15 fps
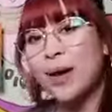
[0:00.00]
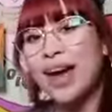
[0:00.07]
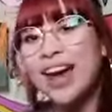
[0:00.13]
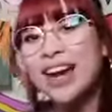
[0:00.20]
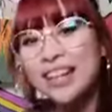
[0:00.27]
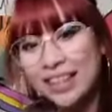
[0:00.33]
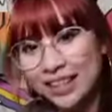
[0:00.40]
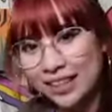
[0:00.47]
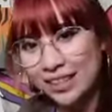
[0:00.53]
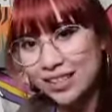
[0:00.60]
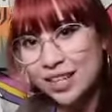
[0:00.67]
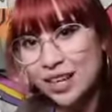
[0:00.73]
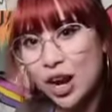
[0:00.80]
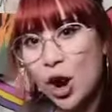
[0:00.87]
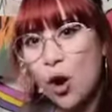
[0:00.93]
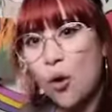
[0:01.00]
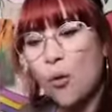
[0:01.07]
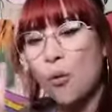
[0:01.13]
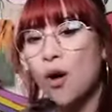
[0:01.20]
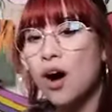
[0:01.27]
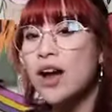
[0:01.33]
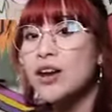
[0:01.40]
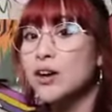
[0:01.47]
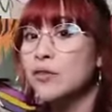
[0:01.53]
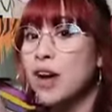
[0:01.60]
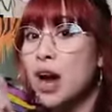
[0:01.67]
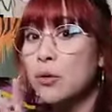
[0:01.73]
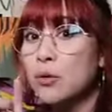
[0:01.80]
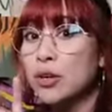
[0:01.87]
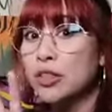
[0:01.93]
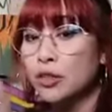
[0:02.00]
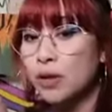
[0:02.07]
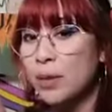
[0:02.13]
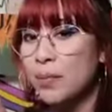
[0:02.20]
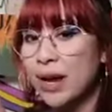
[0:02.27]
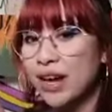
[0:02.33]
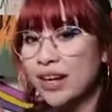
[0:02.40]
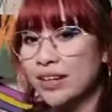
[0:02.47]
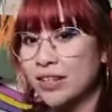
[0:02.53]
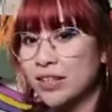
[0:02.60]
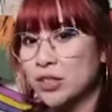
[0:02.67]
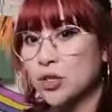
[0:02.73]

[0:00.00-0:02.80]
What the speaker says: paint kit, one of our 3 paint kits.